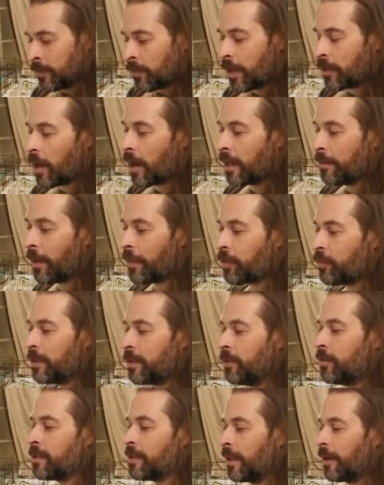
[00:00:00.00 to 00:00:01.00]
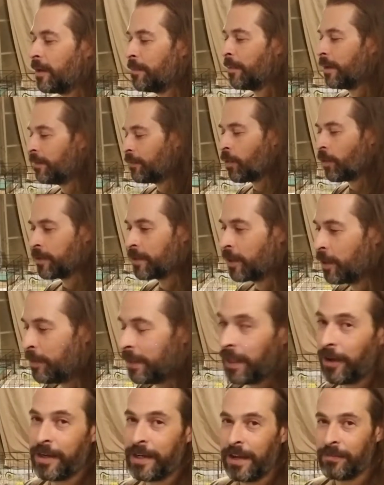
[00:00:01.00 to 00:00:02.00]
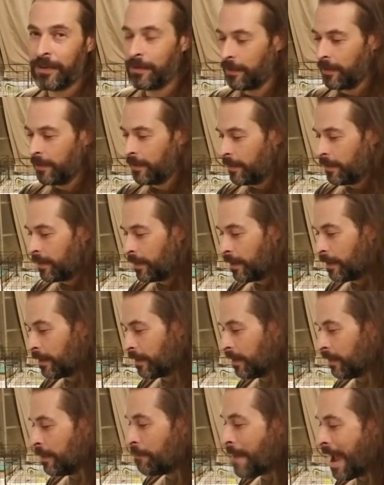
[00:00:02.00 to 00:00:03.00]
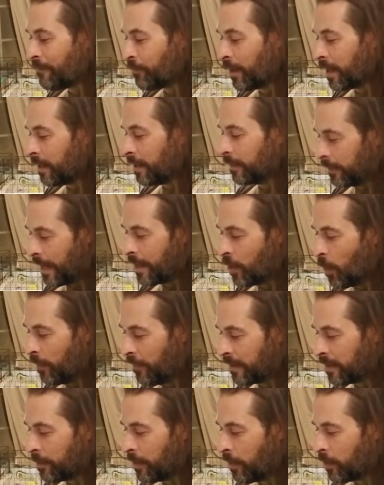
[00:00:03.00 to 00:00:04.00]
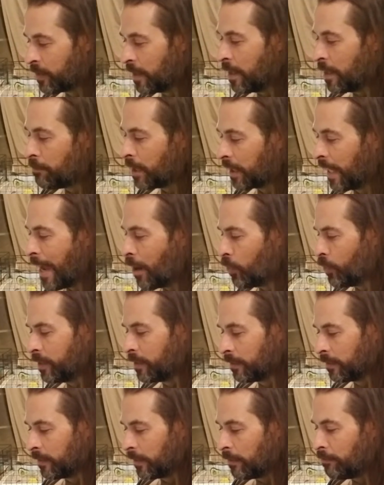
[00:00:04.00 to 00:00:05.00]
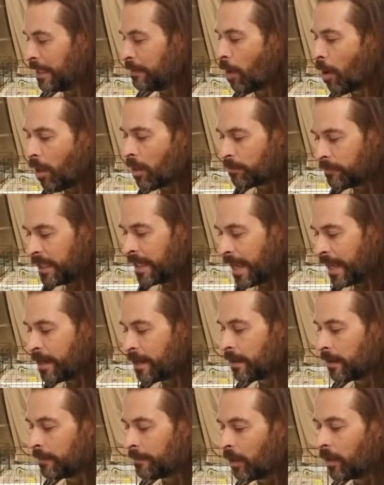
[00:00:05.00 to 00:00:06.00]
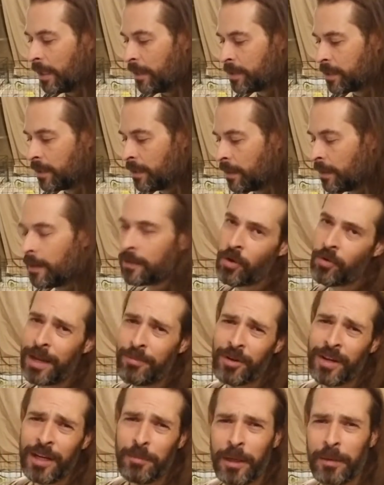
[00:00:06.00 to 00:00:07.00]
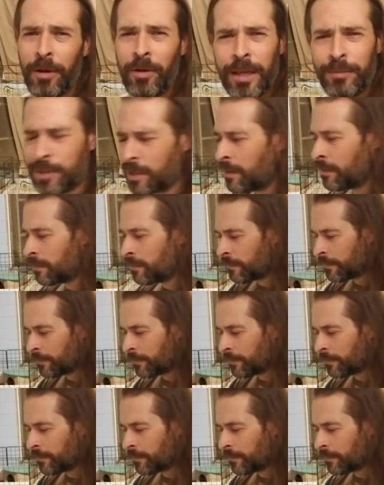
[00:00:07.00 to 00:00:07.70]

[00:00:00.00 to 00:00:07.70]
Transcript: They're talking about the Three Stooges, Larry, but of course it could be Larry David. Maverick. I know we've had some of those. McLeod, Meatball, Meathead, Mel Gibson. Don't name your guinea pig Mel Gibson.